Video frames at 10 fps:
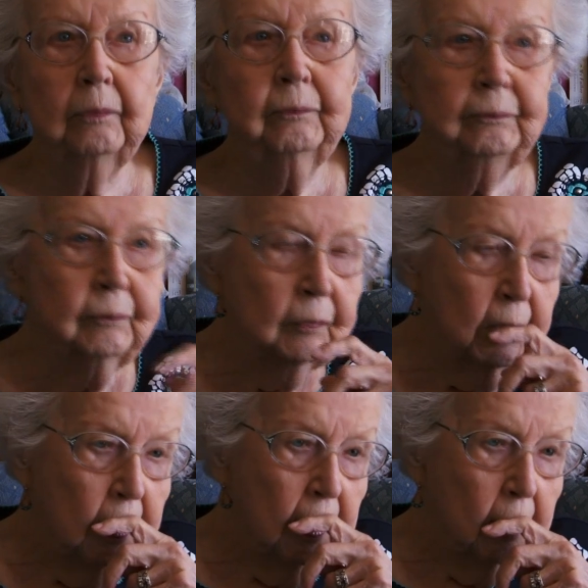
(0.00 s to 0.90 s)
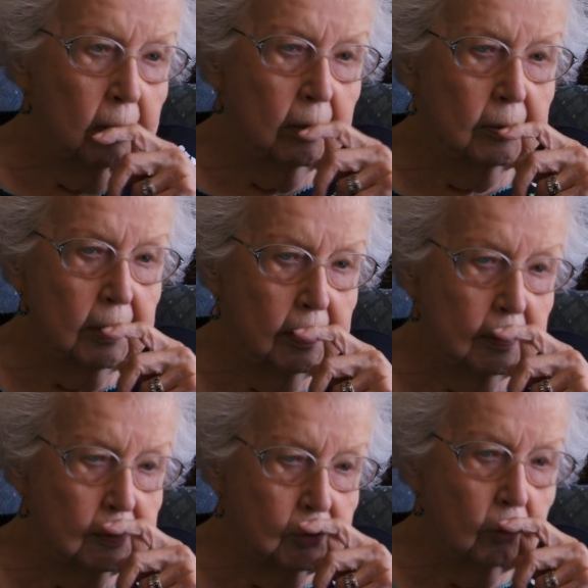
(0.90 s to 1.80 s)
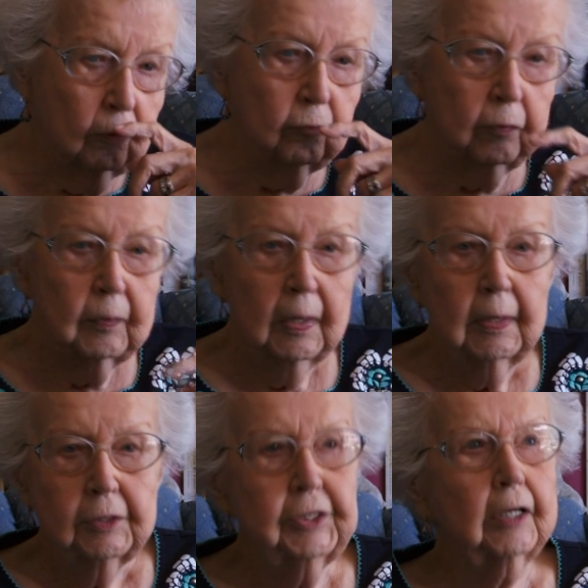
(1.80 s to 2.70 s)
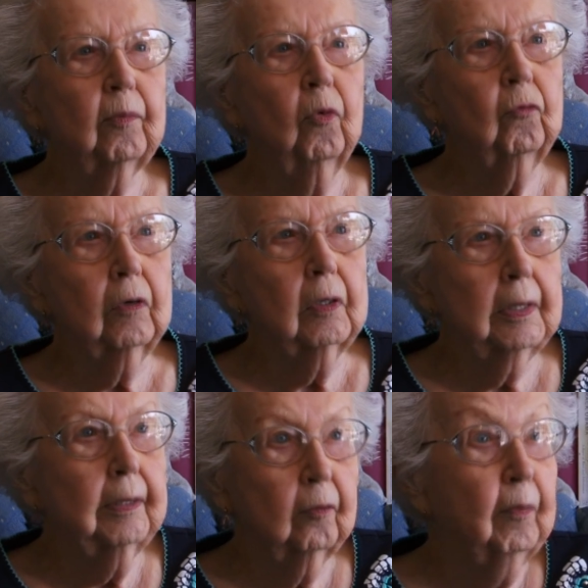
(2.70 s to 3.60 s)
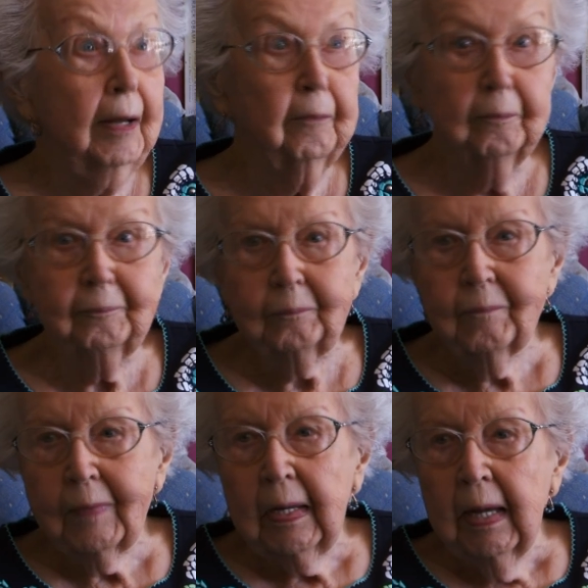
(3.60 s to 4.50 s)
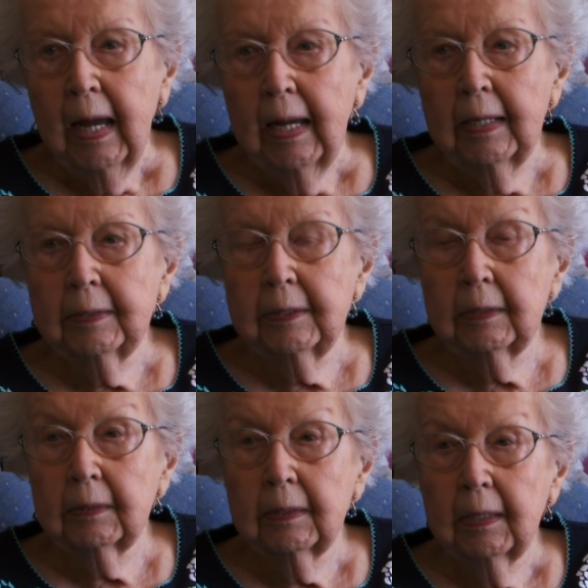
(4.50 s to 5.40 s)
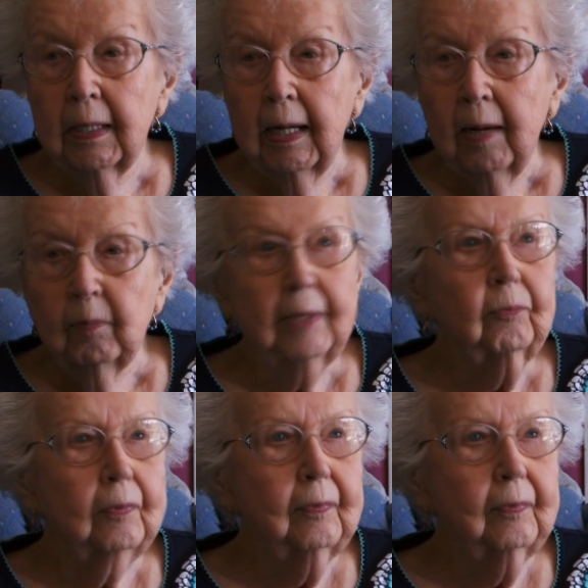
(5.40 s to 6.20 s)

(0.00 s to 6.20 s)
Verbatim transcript: uh, uh sort of check them over a little bit. And uh, but